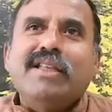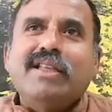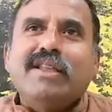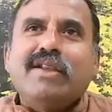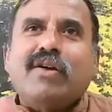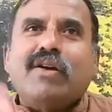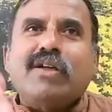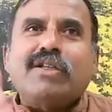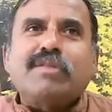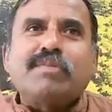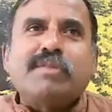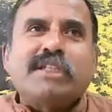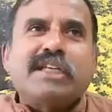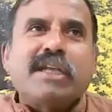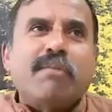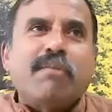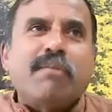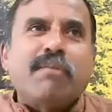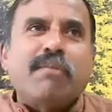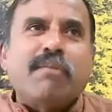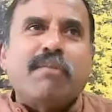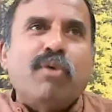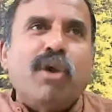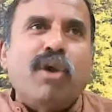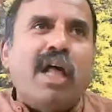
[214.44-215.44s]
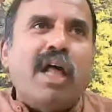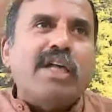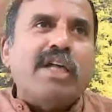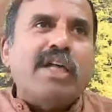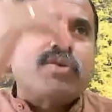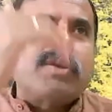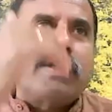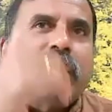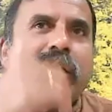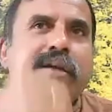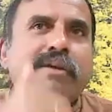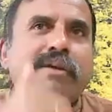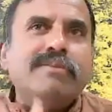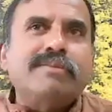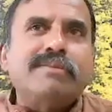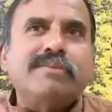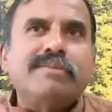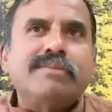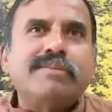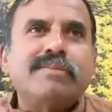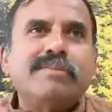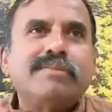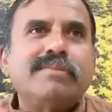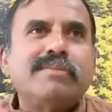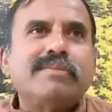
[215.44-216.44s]
There was Mr. Mullah Nasruddin.
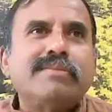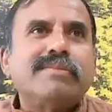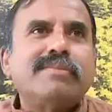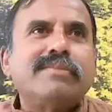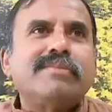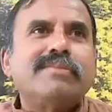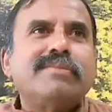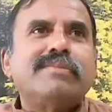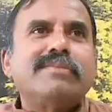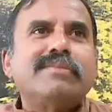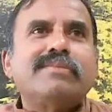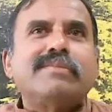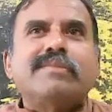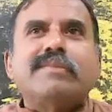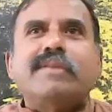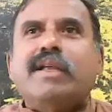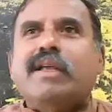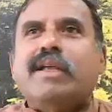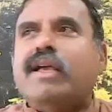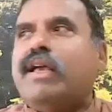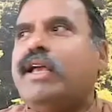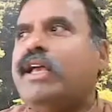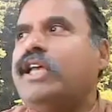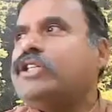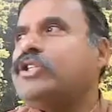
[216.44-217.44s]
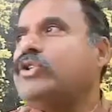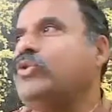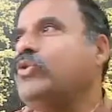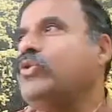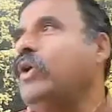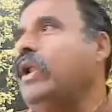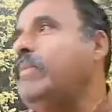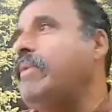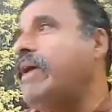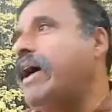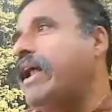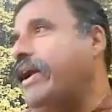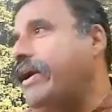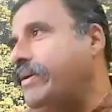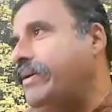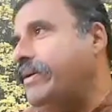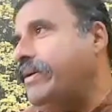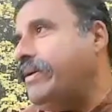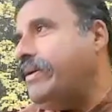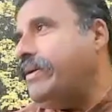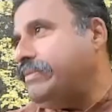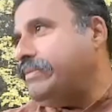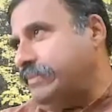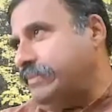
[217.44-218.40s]
He is newly married.